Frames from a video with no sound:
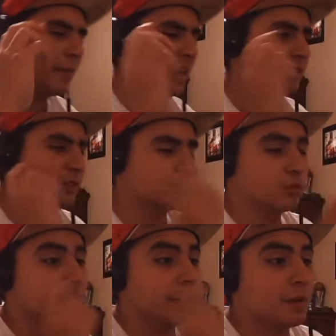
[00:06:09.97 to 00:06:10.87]
actually
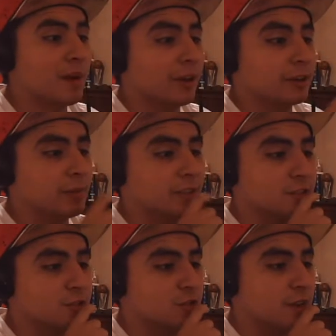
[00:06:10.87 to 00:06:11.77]
really admiring about this
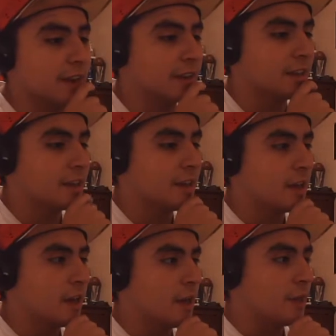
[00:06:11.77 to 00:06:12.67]
track.
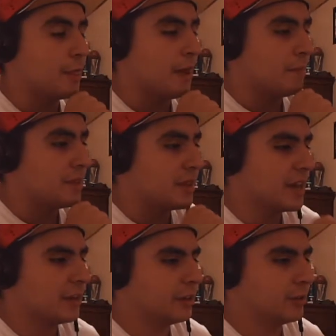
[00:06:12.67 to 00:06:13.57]
That
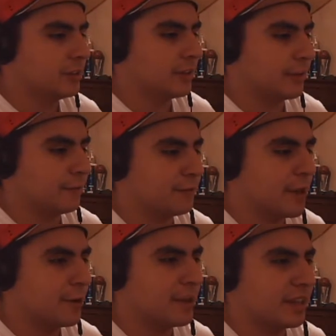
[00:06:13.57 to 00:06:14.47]
piano is like
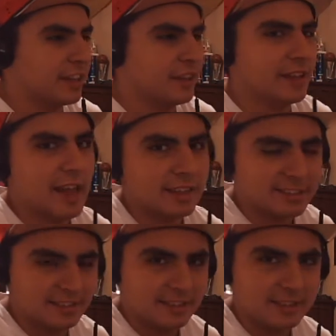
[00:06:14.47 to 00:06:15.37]
very
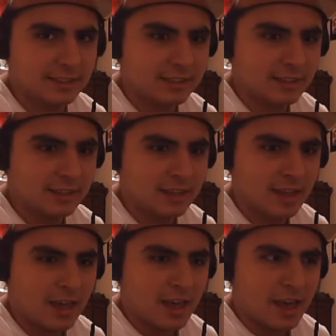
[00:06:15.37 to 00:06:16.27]
classy,
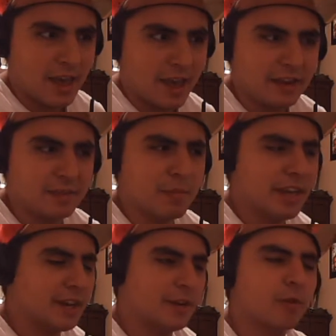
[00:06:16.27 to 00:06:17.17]
and he
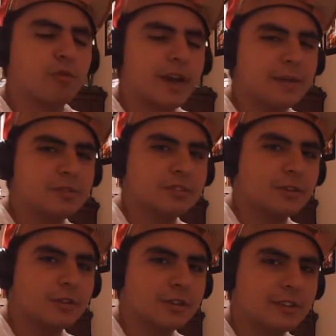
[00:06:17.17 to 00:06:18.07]
made it a rap
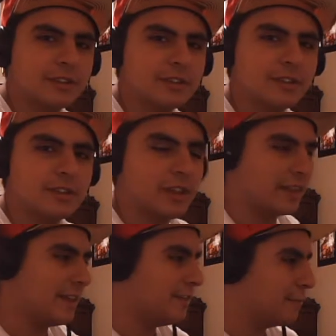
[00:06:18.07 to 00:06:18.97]
song. Like,
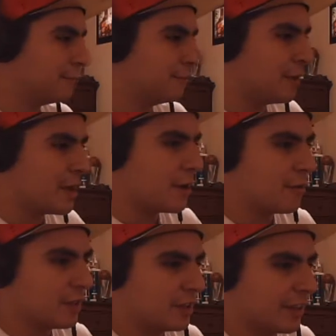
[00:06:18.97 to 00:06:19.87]
that's a
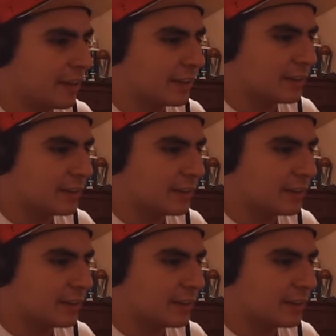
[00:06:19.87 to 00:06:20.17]
very like